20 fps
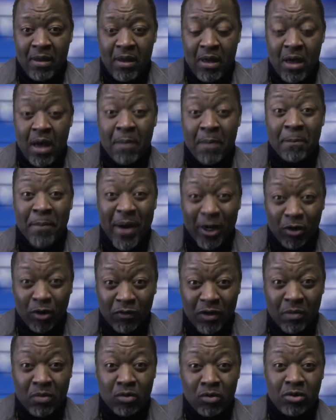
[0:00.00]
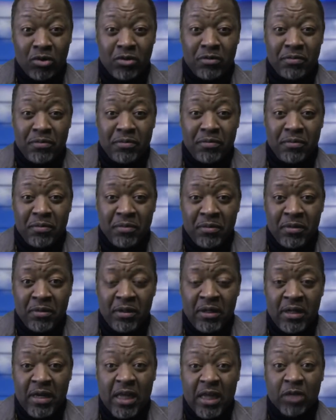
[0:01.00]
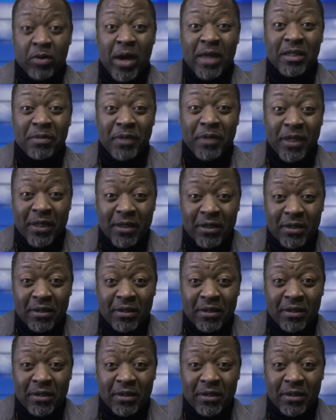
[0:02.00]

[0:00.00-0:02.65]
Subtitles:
I'm part of the boat. That's why I speak.